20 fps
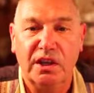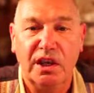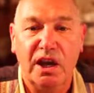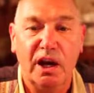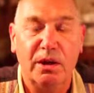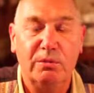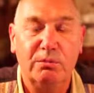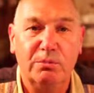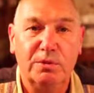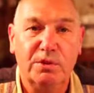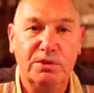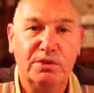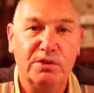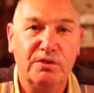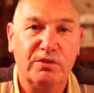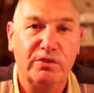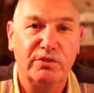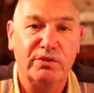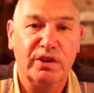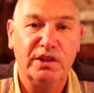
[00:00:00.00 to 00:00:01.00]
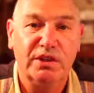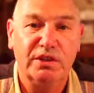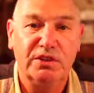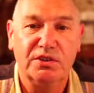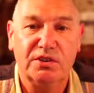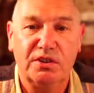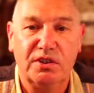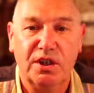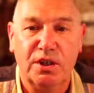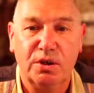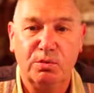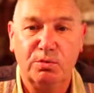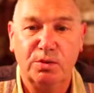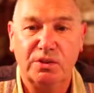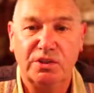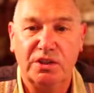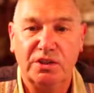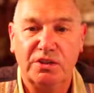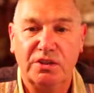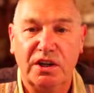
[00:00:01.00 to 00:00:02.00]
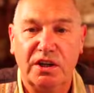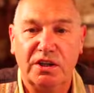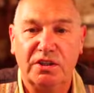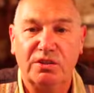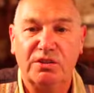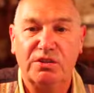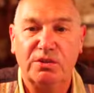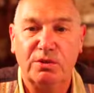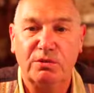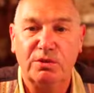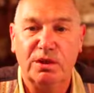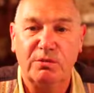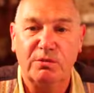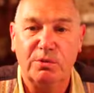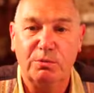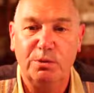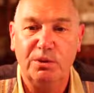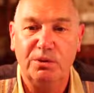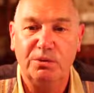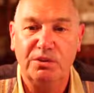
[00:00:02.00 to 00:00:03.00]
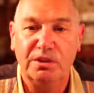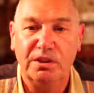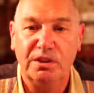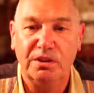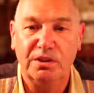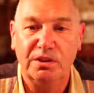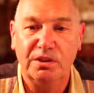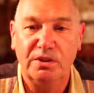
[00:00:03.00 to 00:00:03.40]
and much of the range was designed solely for pewter,